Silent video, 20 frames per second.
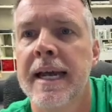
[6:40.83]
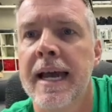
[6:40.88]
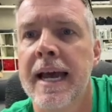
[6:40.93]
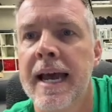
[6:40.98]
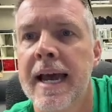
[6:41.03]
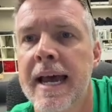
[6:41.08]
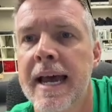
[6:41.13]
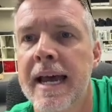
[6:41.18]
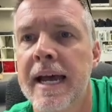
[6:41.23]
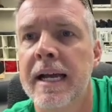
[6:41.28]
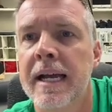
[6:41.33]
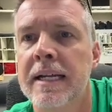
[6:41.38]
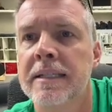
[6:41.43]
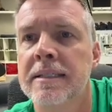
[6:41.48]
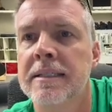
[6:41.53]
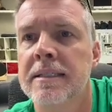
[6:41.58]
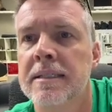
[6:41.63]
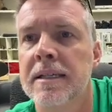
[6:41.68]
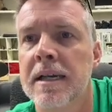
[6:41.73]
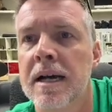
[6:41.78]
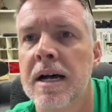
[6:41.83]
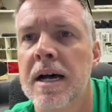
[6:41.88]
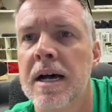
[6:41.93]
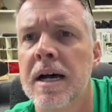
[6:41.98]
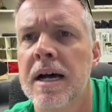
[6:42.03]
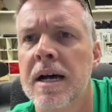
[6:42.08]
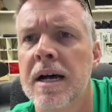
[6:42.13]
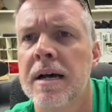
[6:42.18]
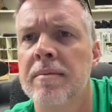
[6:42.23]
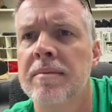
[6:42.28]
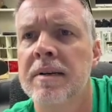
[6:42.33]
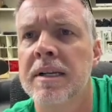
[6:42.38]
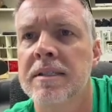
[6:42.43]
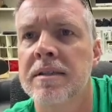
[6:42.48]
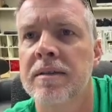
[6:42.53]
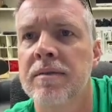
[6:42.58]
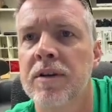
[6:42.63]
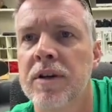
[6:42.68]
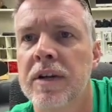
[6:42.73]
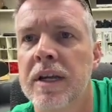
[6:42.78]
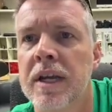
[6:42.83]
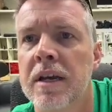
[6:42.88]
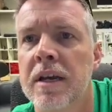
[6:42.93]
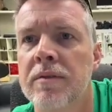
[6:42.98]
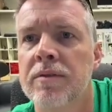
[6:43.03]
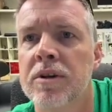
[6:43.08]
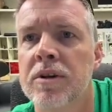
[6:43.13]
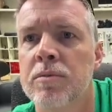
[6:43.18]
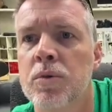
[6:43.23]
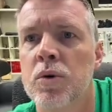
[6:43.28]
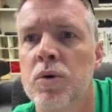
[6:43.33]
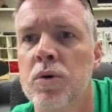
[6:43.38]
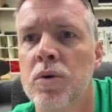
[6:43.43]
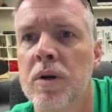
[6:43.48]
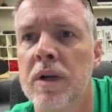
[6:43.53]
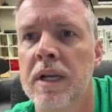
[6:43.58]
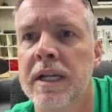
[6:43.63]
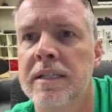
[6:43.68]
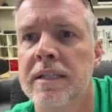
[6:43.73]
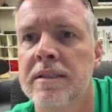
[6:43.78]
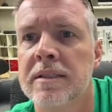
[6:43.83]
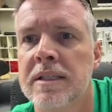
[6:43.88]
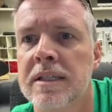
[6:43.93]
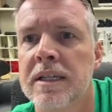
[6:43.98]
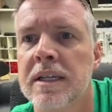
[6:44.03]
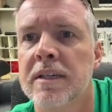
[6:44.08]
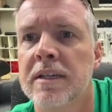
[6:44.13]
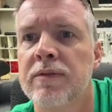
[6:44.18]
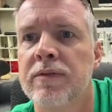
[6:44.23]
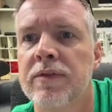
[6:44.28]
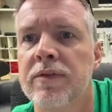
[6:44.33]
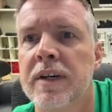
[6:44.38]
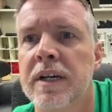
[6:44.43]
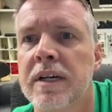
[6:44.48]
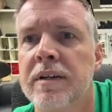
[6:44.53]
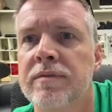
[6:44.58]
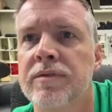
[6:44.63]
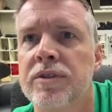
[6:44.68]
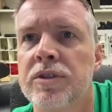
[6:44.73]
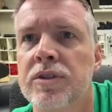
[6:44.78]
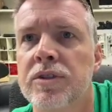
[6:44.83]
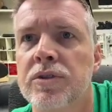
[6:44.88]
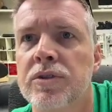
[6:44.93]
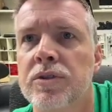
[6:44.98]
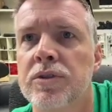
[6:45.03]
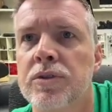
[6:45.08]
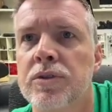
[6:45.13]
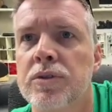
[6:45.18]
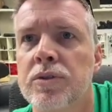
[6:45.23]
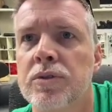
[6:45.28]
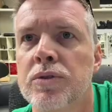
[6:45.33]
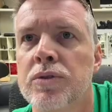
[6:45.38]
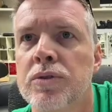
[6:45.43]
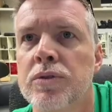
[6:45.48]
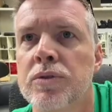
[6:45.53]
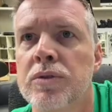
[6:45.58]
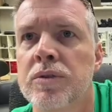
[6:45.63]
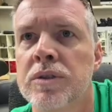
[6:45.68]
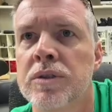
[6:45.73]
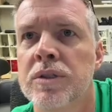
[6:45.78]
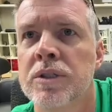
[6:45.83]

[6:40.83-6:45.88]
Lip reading: And let's have a look here. I've got them all listed, 5.2,